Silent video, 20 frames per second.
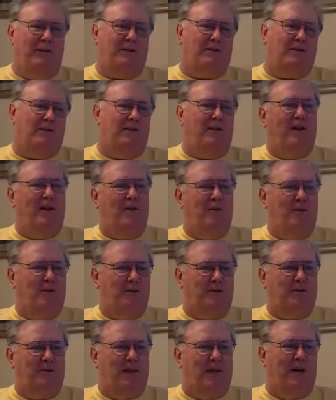of the
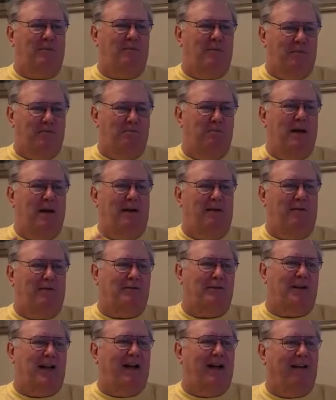oldest. I'm the middle
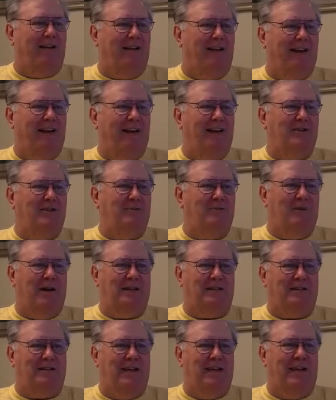child, I guess you might
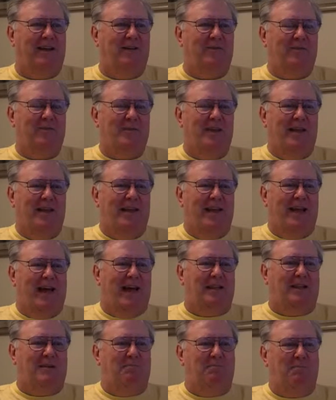say. I
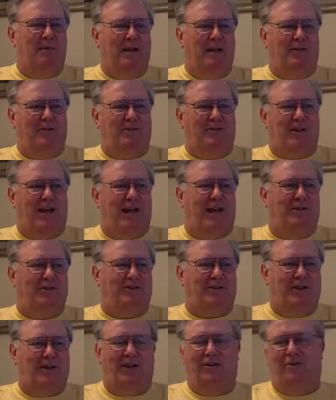got the middle child
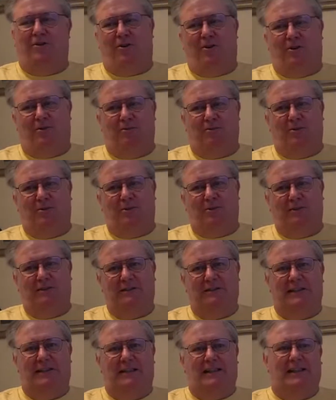syndromes.
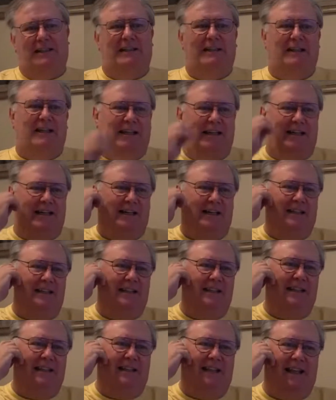
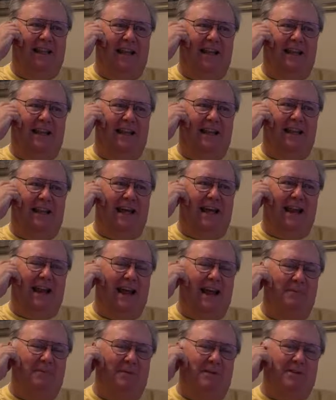That
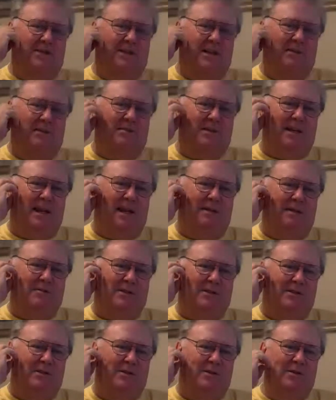happens sometimes.
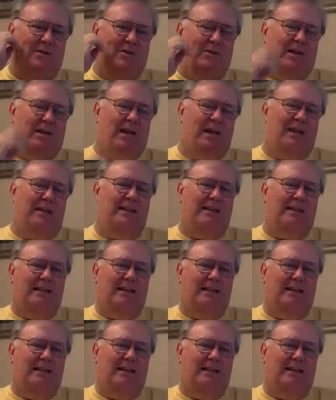You get.